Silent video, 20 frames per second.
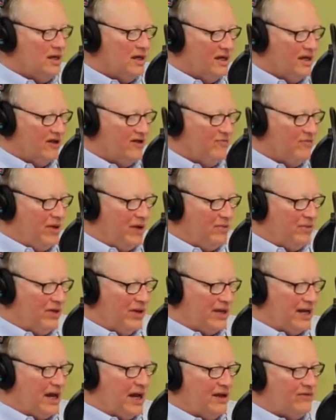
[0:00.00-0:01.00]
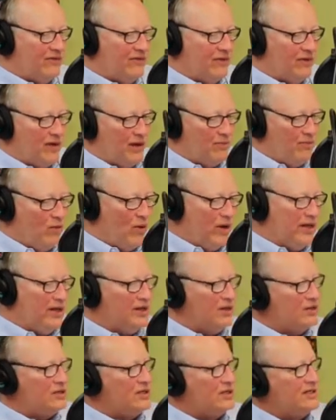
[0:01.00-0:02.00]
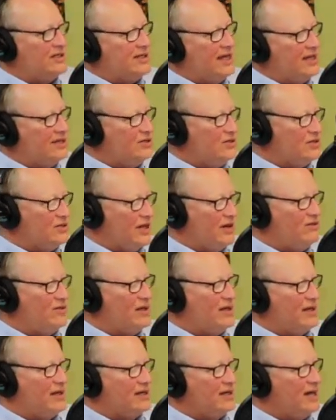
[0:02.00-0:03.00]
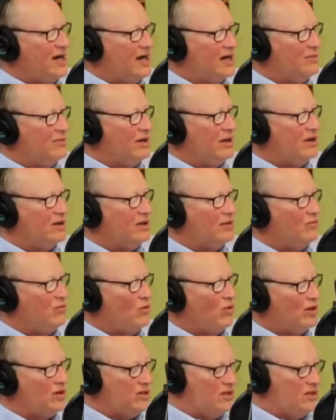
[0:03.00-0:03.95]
of people that kind of appoint their successors after they get tired of being on the board.